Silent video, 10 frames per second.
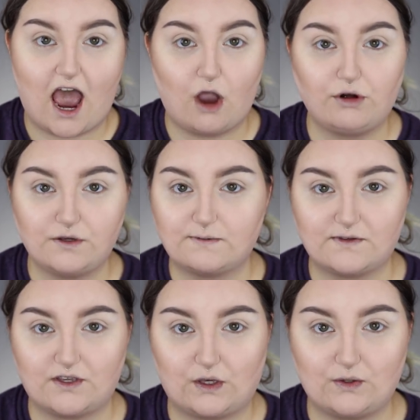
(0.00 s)
How are you
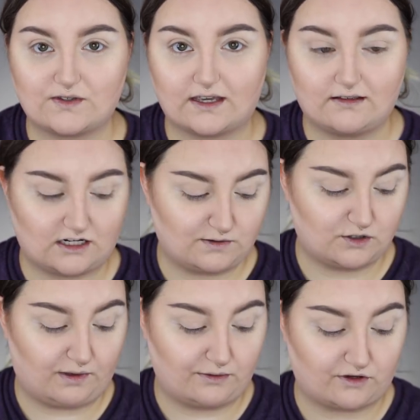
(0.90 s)
supposed to use it? Are you supposed
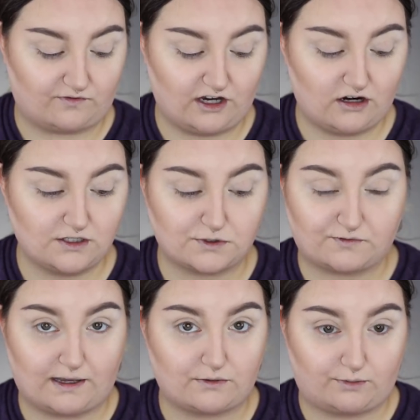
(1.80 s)
to apply it with your finger? Are you supposed
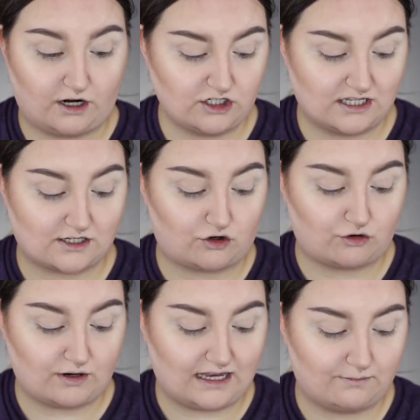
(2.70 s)
to apply it with a brush? It's a
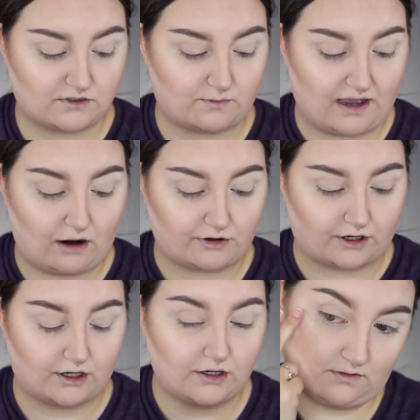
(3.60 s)
cream to
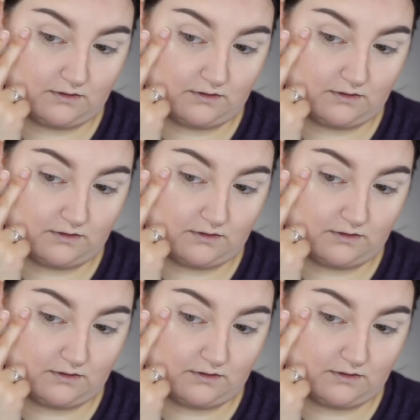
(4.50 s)
powder.